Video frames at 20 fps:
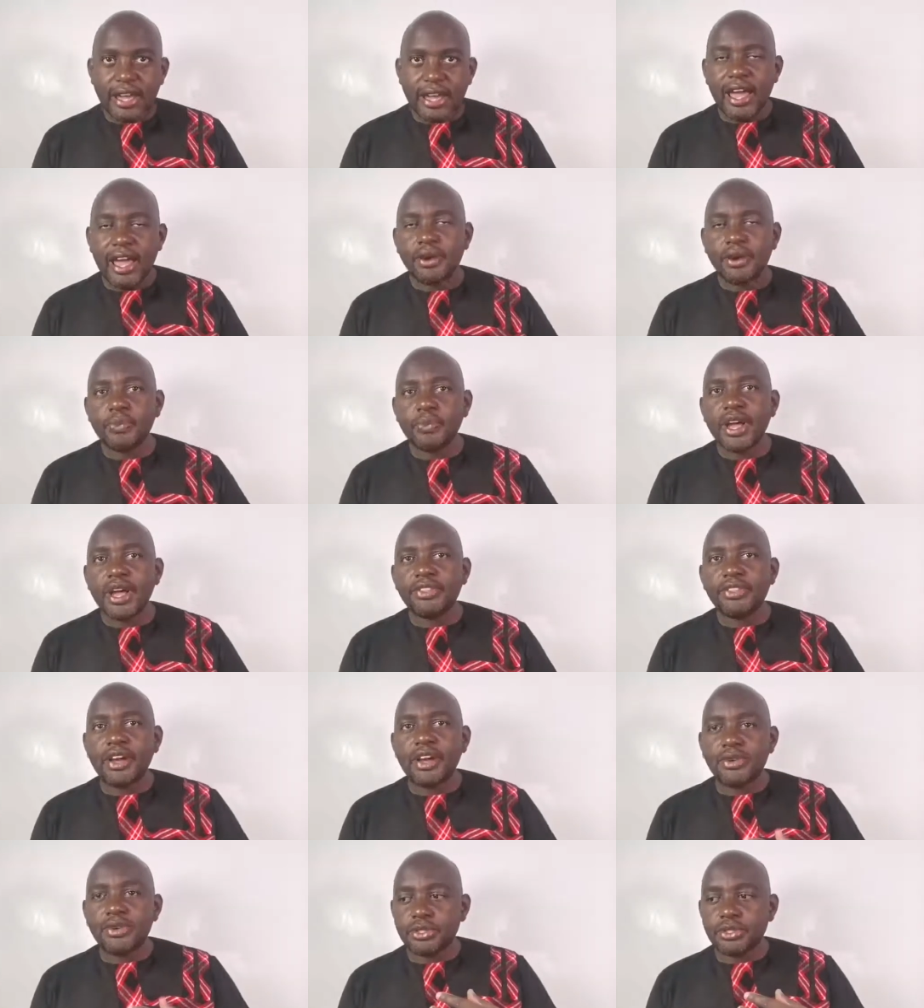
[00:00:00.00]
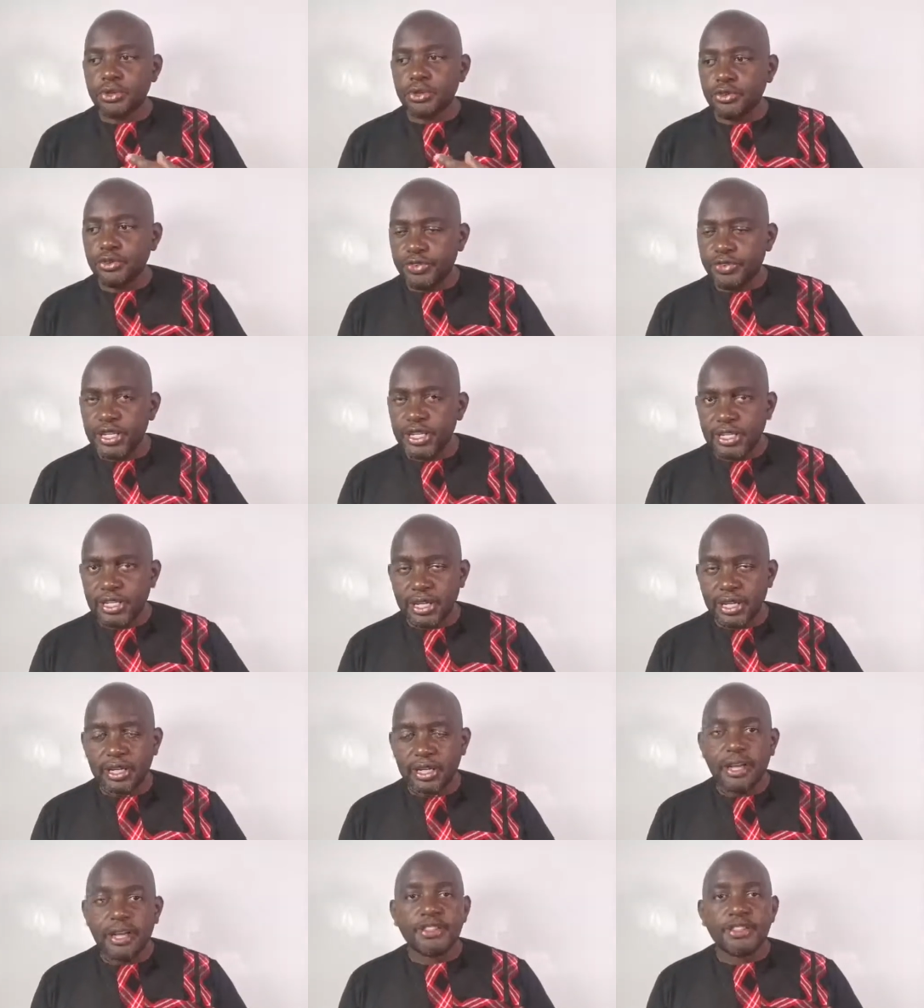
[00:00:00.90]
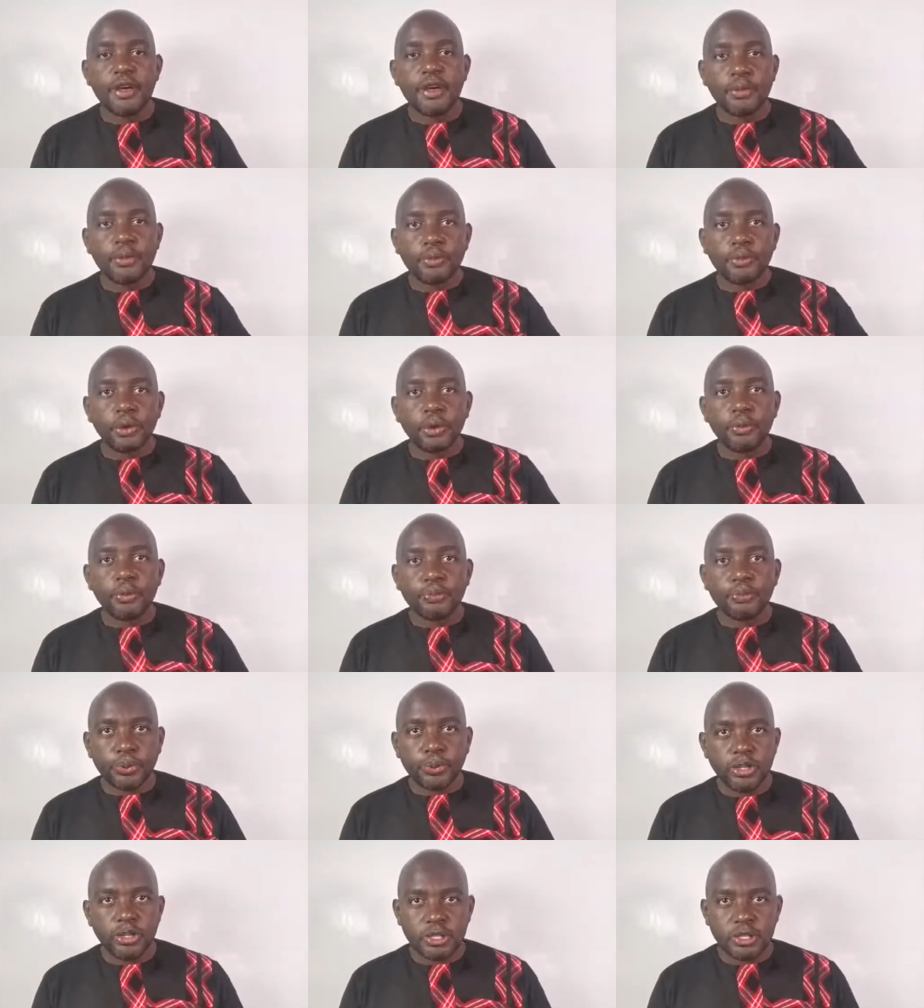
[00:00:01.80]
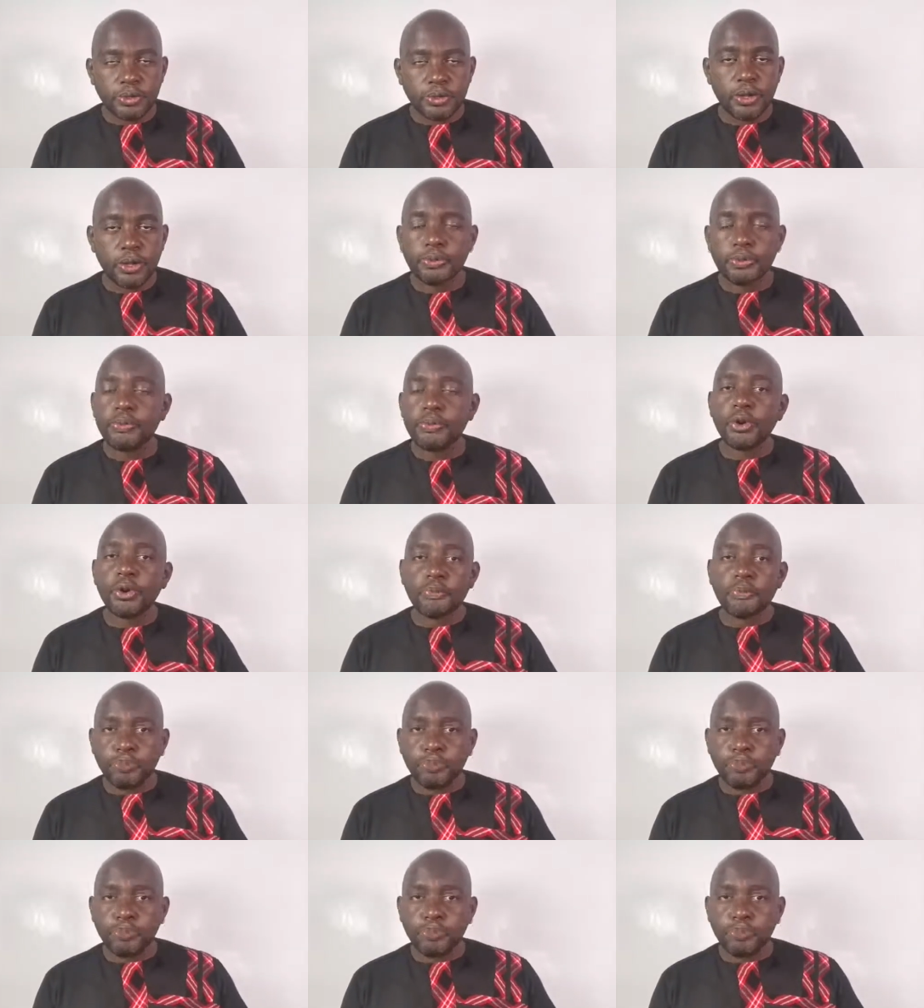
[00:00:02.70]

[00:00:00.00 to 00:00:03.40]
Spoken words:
And where there is no vision, the people